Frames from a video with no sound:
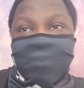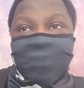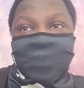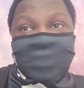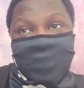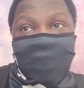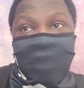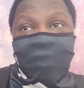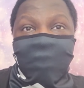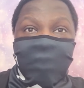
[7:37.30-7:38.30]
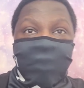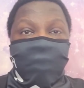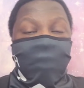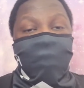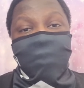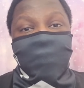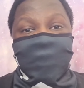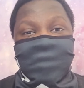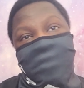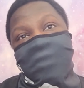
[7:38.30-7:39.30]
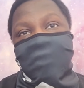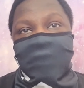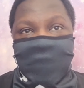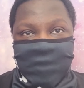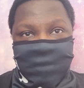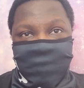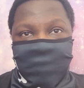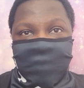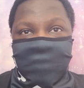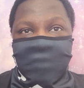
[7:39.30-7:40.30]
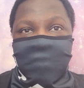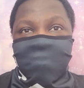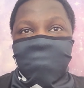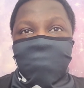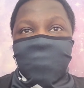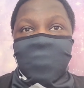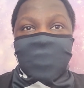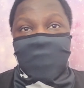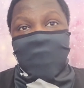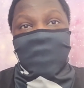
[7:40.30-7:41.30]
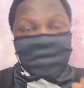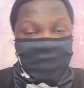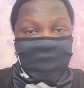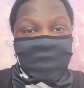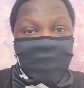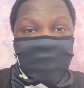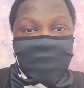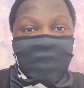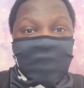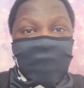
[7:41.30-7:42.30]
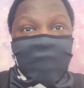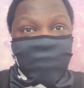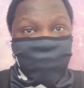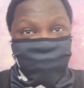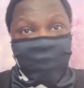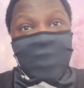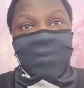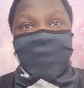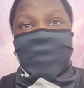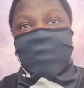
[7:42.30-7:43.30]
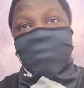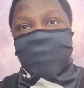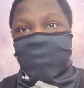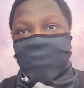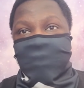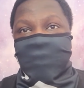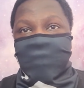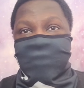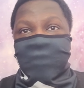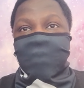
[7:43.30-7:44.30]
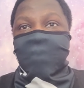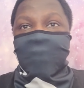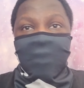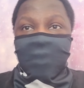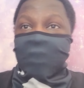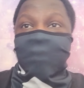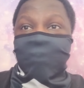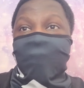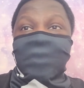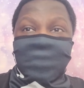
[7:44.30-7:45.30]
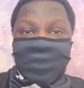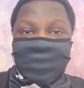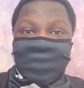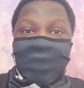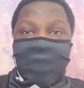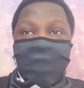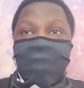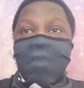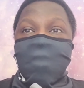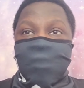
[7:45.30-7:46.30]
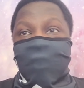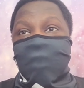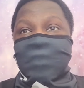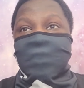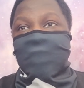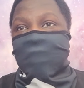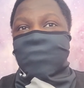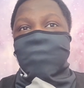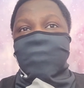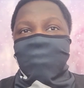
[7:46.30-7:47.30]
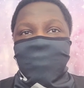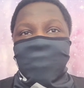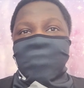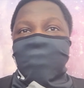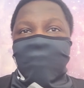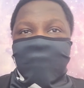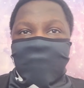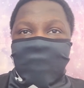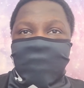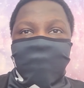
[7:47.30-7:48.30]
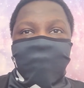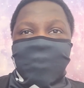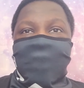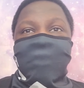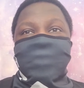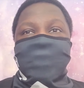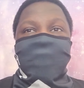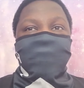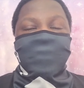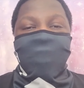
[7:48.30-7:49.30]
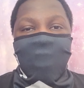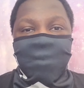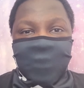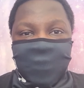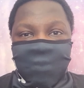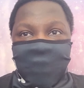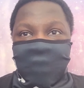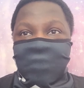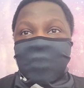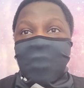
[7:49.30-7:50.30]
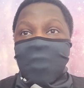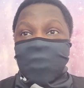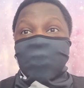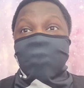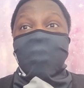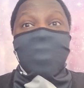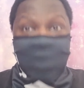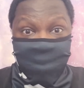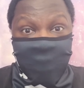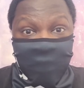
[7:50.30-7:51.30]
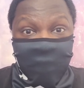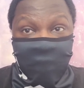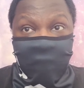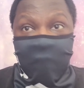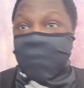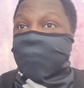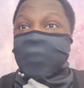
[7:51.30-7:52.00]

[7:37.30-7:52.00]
beside her in all places and all aspects. He has extreme lightning manipulation. He can point to the sky, causing extra dimensional lightning from outside of time and space to eminently,